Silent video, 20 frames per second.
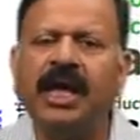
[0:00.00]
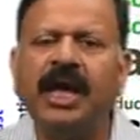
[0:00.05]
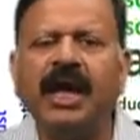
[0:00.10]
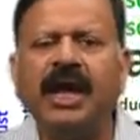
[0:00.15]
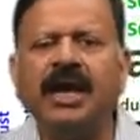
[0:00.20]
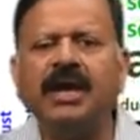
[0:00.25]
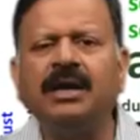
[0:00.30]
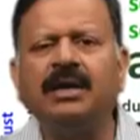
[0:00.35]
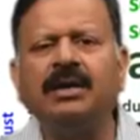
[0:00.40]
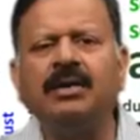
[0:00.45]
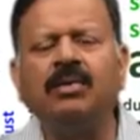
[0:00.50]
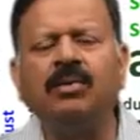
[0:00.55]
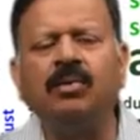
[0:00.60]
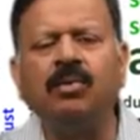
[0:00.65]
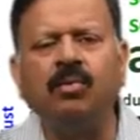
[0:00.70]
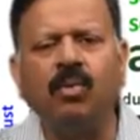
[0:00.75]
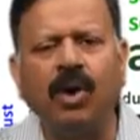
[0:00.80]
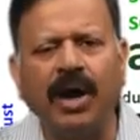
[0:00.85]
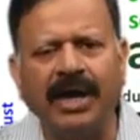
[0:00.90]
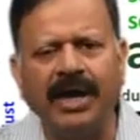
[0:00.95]
And
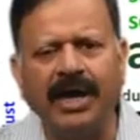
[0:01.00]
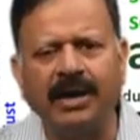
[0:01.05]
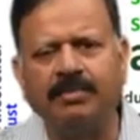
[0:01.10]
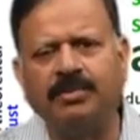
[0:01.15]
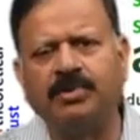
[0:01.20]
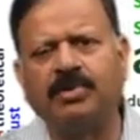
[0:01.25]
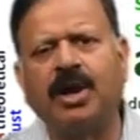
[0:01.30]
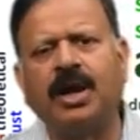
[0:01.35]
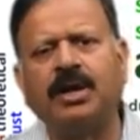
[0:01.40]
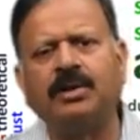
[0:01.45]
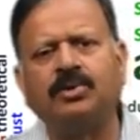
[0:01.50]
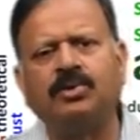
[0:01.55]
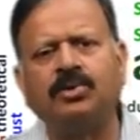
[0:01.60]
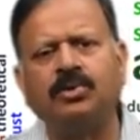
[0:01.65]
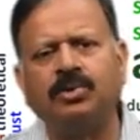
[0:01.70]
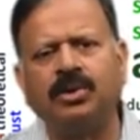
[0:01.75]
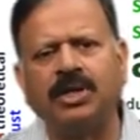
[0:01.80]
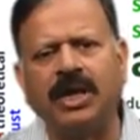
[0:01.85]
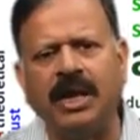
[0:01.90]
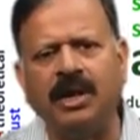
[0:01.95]
why I am trying
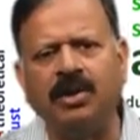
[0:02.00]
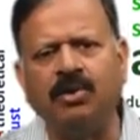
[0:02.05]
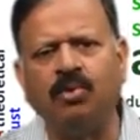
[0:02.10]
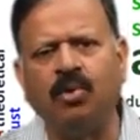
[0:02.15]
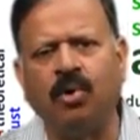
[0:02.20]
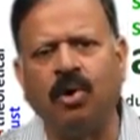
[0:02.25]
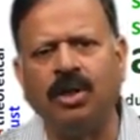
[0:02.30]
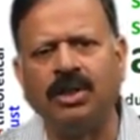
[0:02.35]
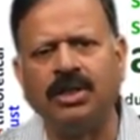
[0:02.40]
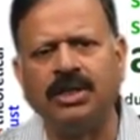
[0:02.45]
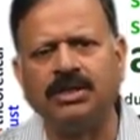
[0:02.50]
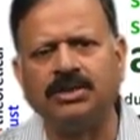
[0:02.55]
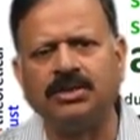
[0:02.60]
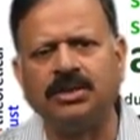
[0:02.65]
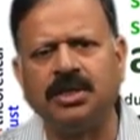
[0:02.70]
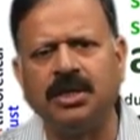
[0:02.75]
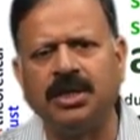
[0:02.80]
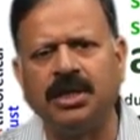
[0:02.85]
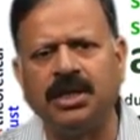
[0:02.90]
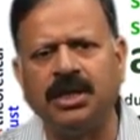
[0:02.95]
to tell you all this
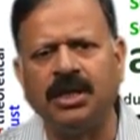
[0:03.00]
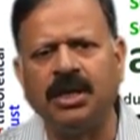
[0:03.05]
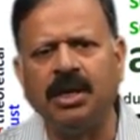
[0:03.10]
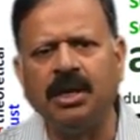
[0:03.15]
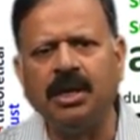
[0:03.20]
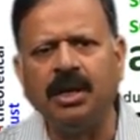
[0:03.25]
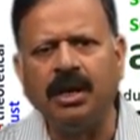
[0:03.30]
theory